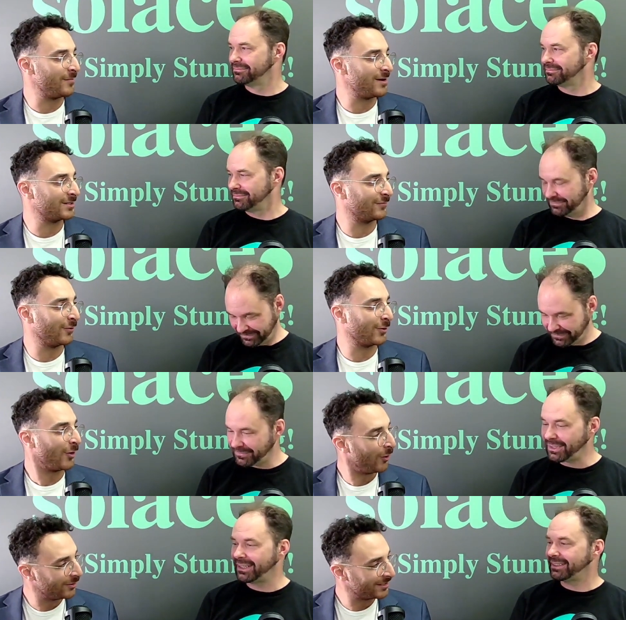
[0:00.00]
Speaker 1: much
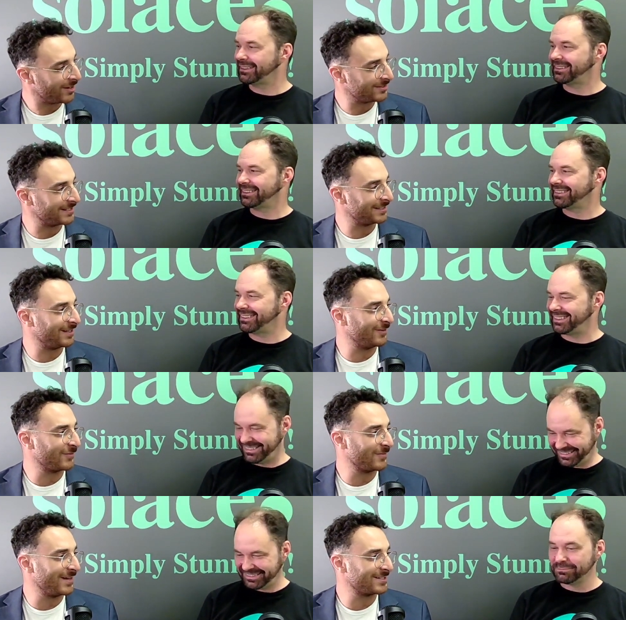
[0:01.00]
for all the content and
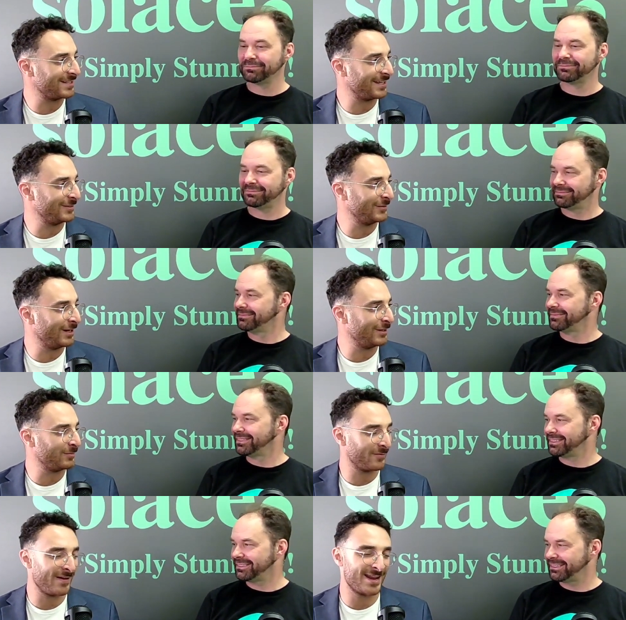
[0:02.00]
information that you uh,
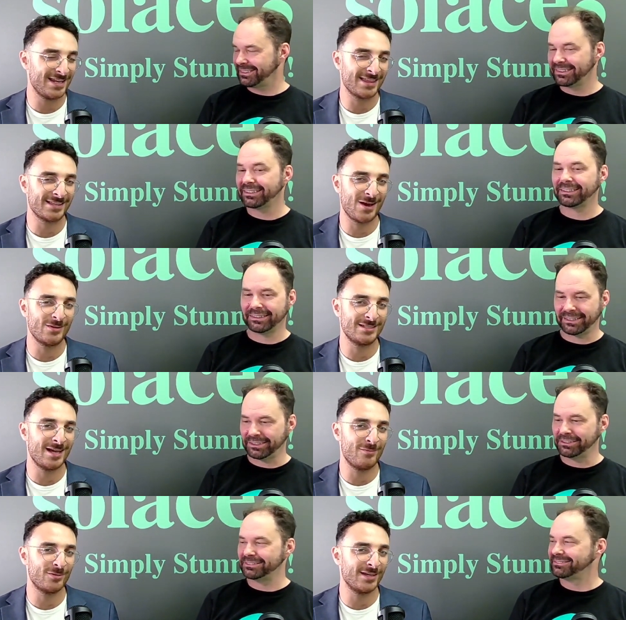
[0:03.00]
you provided. I think that was
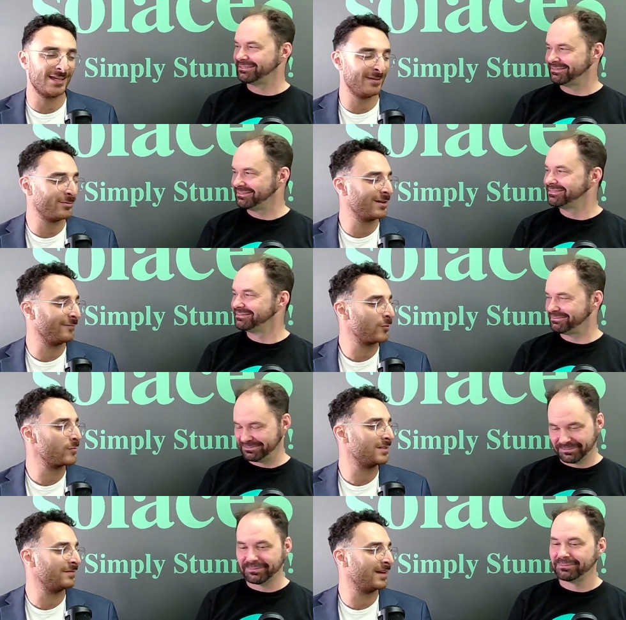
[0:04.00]
uh, pretty pretty
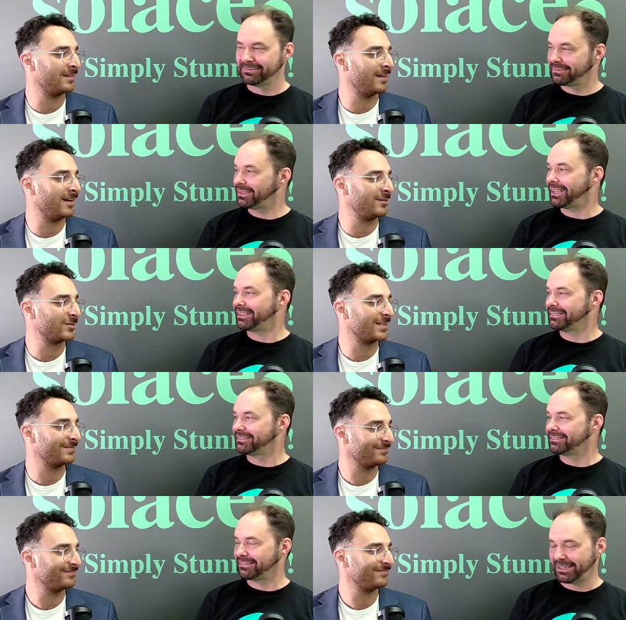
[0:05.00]
informative and uh,
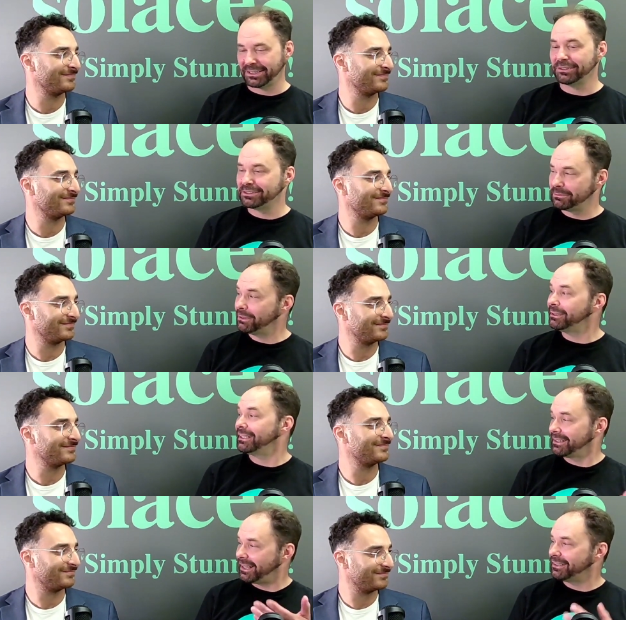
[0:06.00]
interesting.
Speaker 2: Thank you
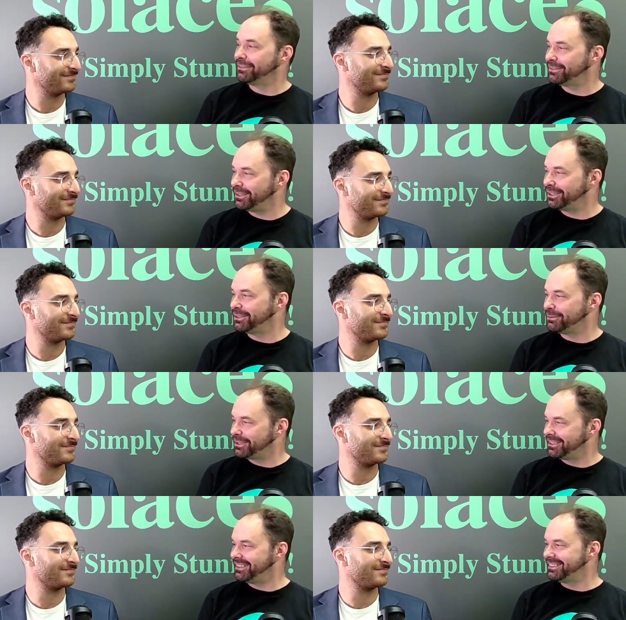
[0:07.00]
Tamimi, and thank you for all your
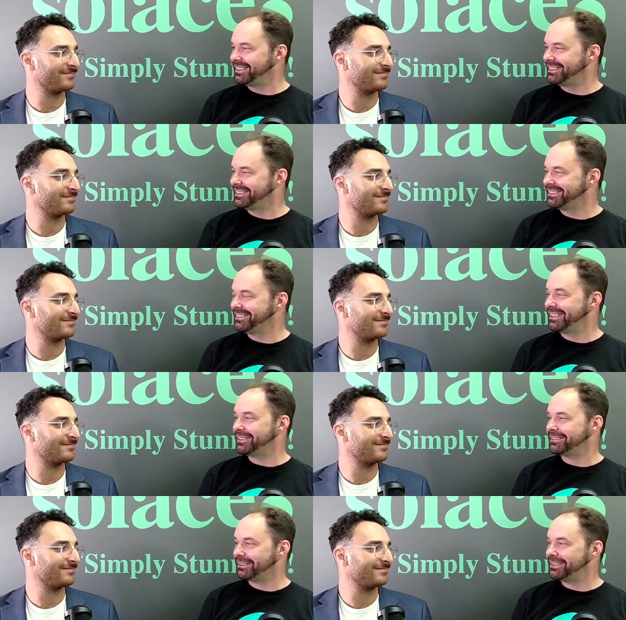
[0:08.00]
work on the,
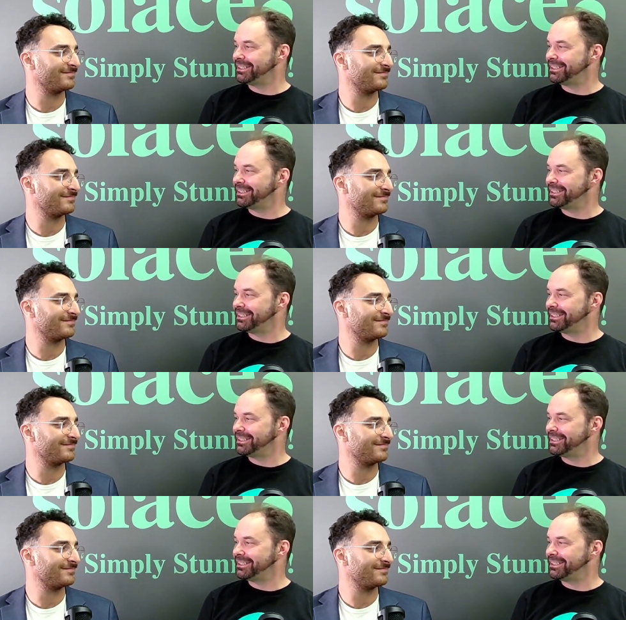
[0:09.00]
the, the